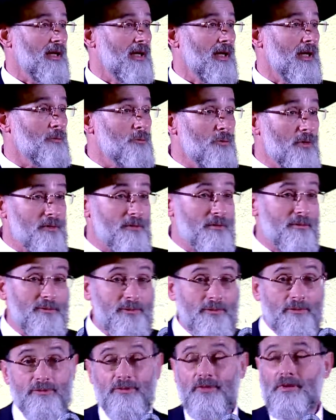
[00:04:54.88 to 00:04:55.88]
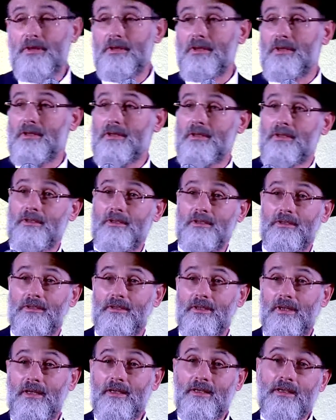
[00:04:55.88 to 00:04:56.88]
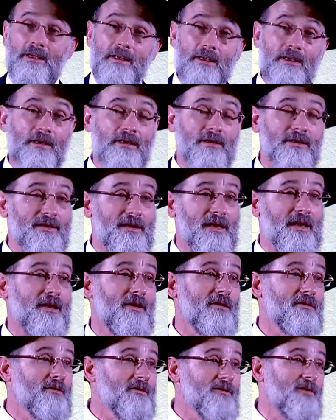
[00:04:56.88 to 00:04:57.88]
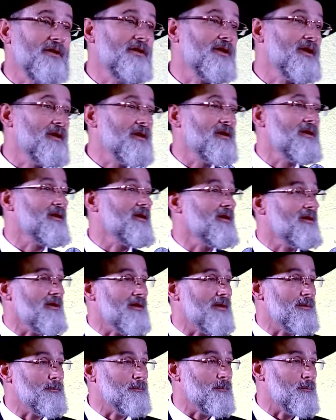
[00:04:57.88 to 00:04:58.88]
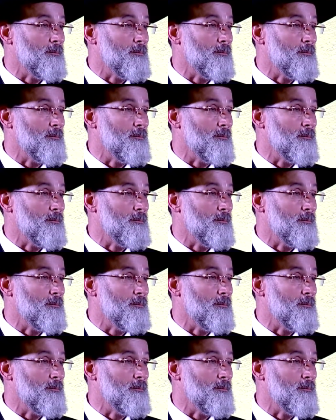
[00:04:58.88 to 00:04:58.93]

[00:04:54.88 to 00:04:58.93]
and want to fulfill it and hear the sound very clearly.